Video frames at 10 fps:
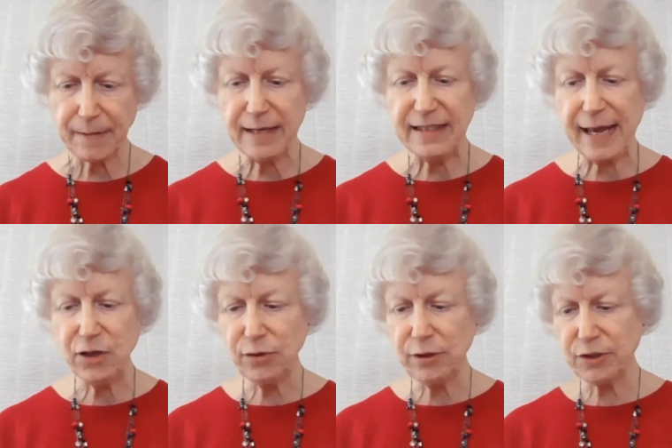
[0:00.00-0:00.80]
a
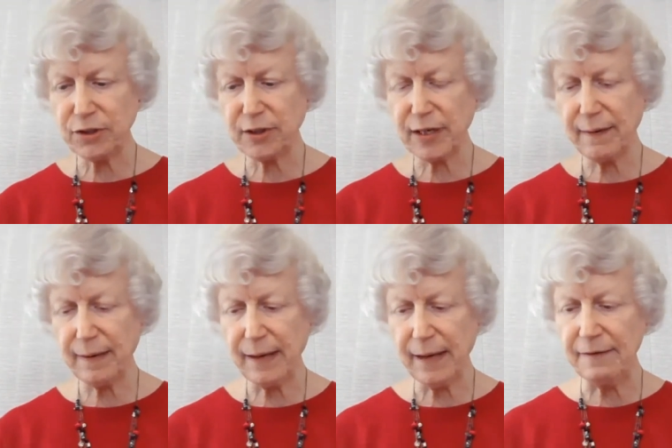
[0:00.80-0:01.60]
dangerous
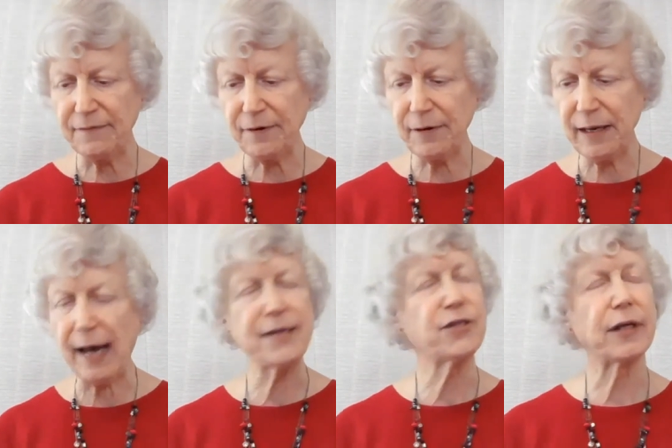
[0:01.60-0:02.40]
and a
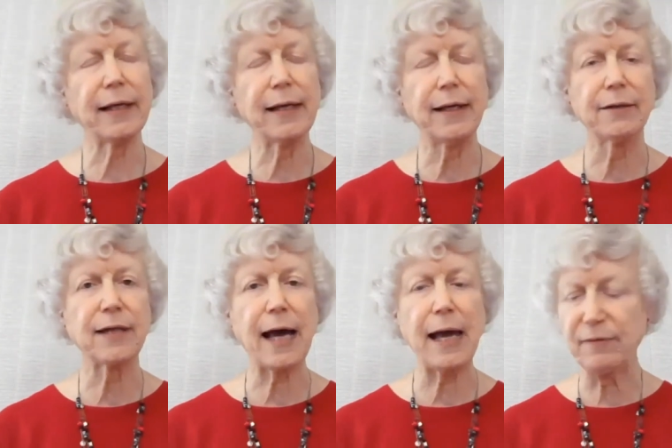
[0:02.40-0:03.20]
very
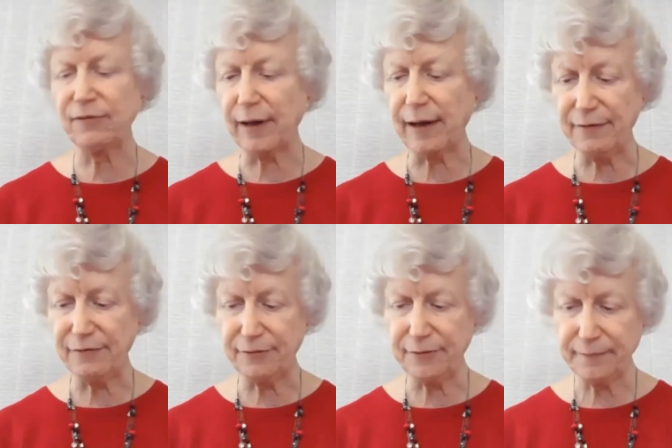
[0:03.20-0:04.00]
isolating time of life.